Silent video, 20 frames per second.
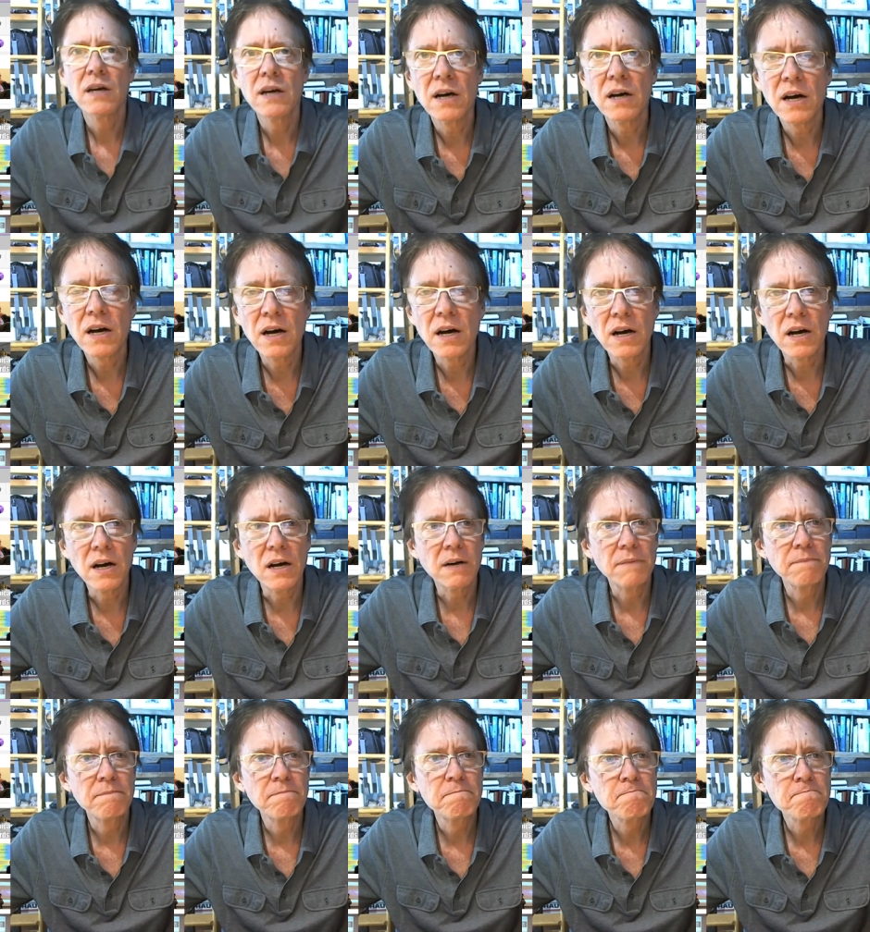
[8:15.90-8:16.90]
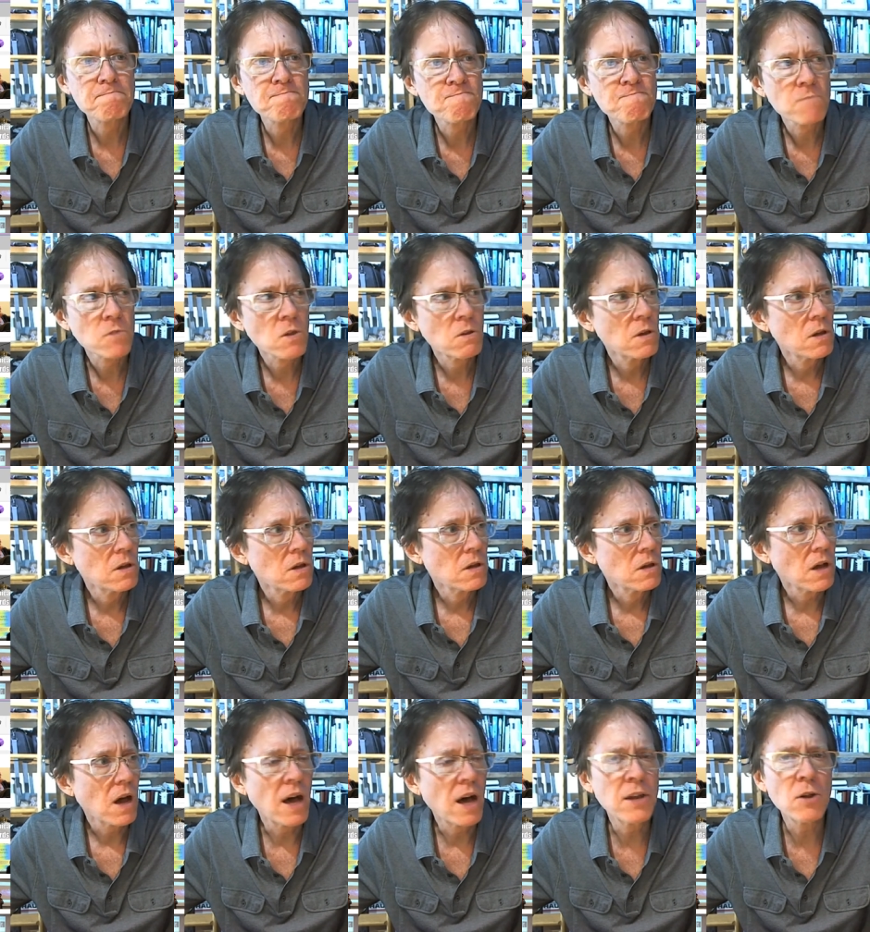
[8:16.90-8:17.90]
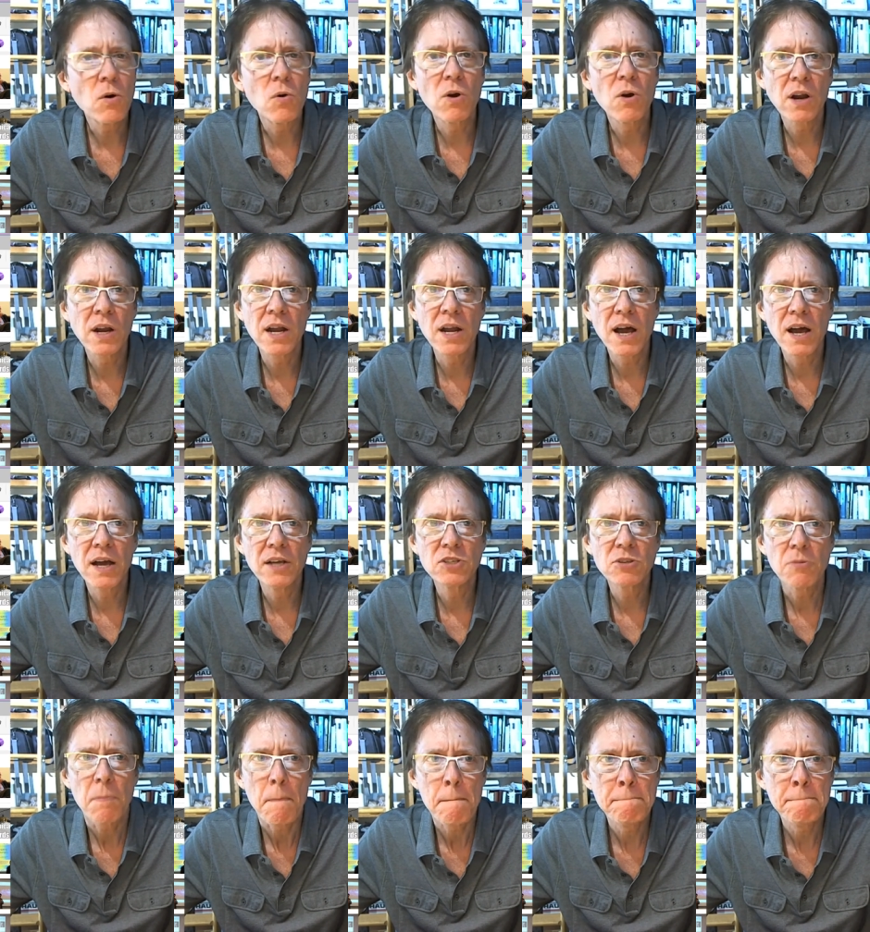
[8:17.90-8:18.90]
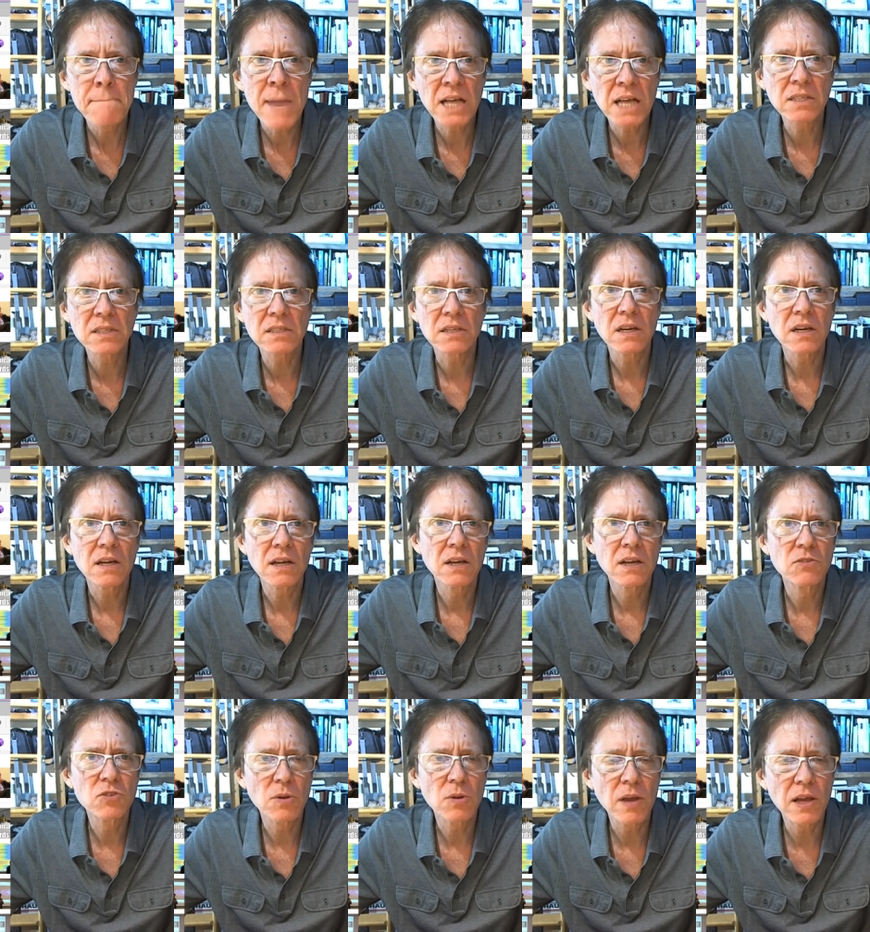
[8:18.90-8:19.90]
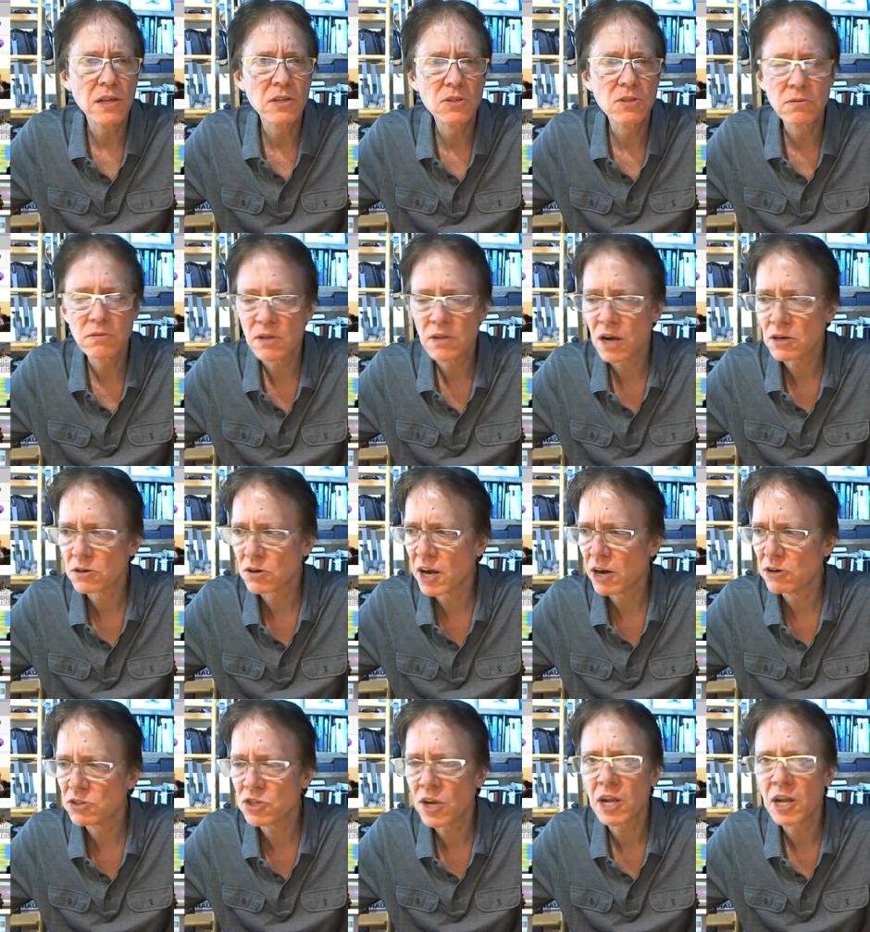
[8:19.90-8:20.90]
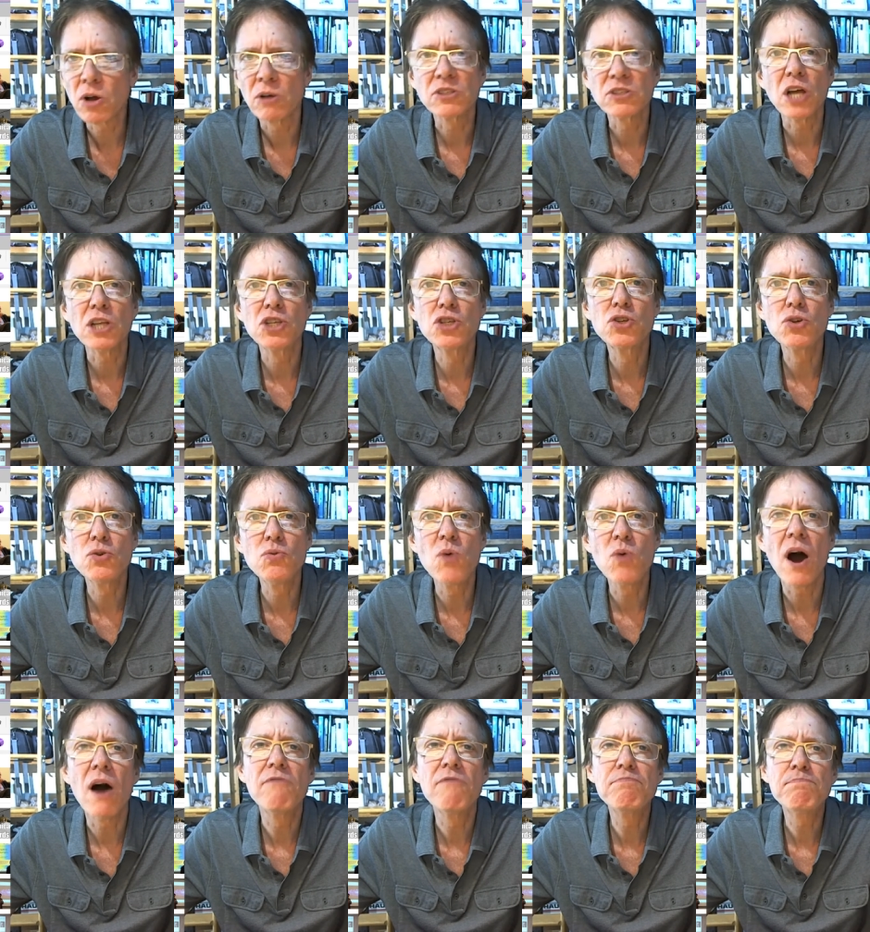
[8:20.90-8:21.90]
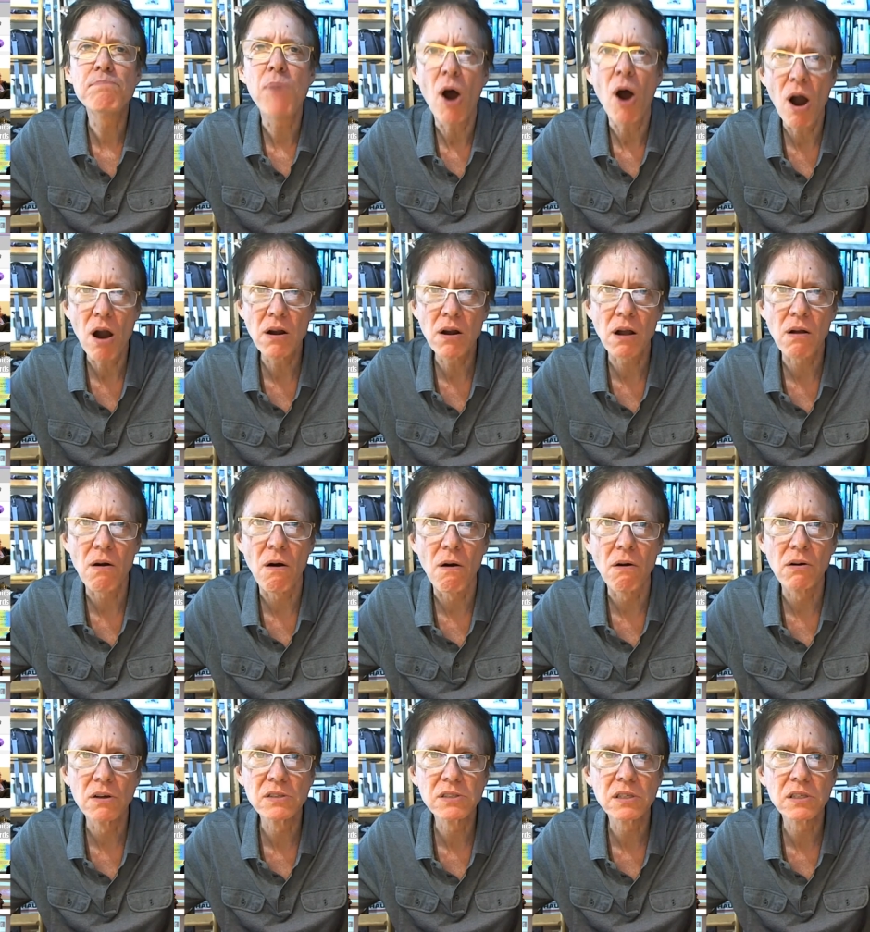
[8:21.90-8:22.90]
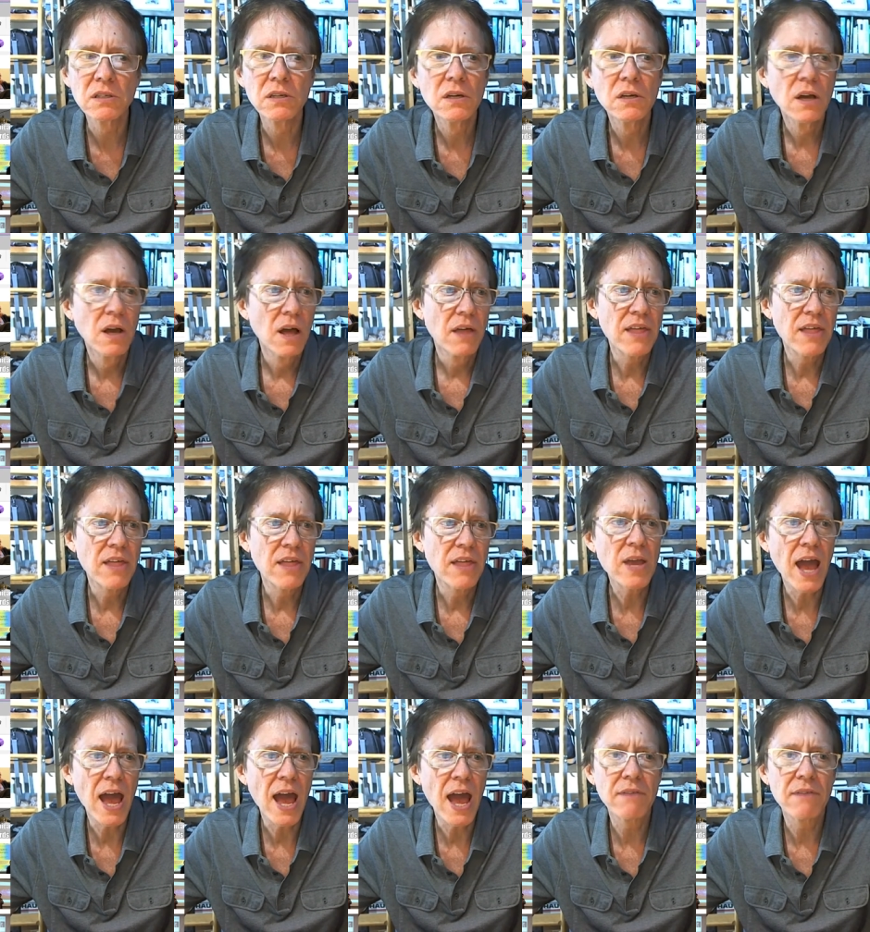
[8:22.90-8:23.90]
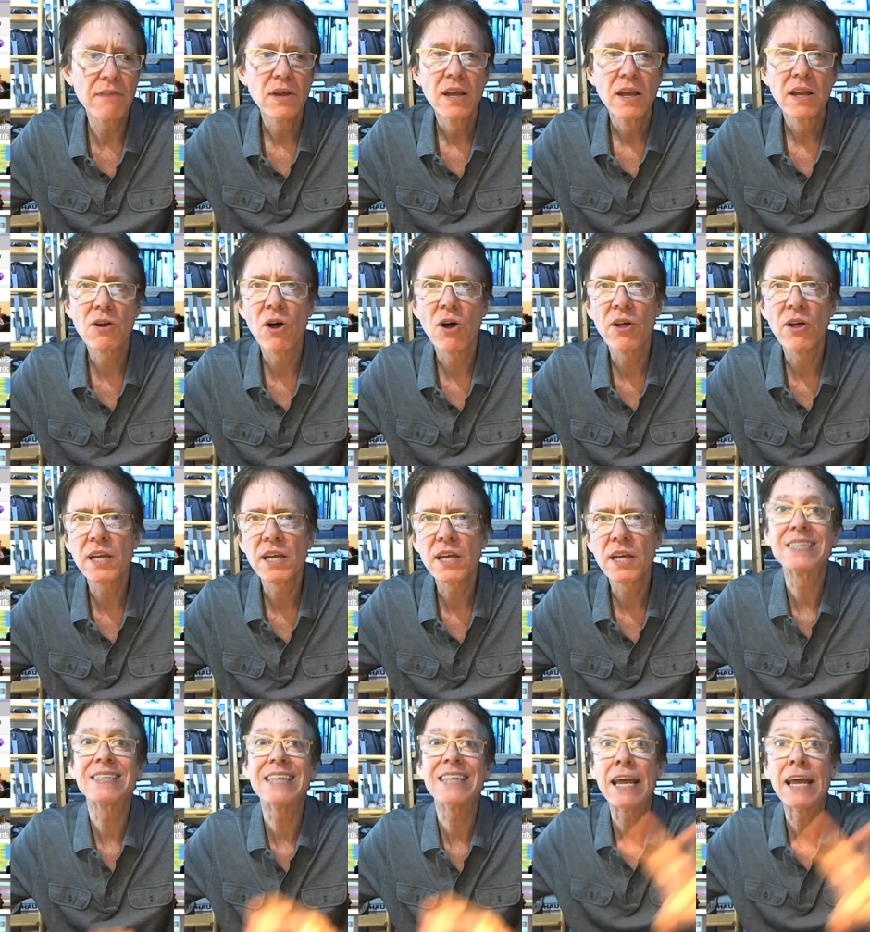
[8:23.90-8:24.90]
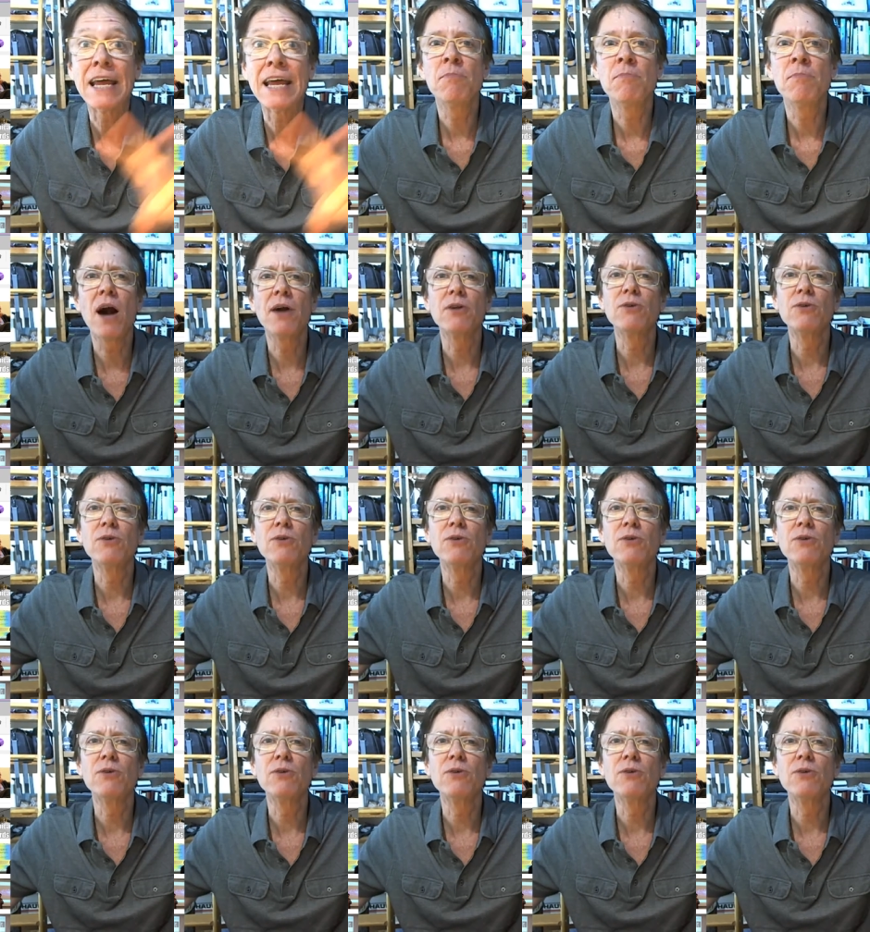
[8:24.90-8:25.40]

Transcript: uh, unorganized mess, as, as Dr. Carezani calls, a zoo of particles that we have, calling it the standard model.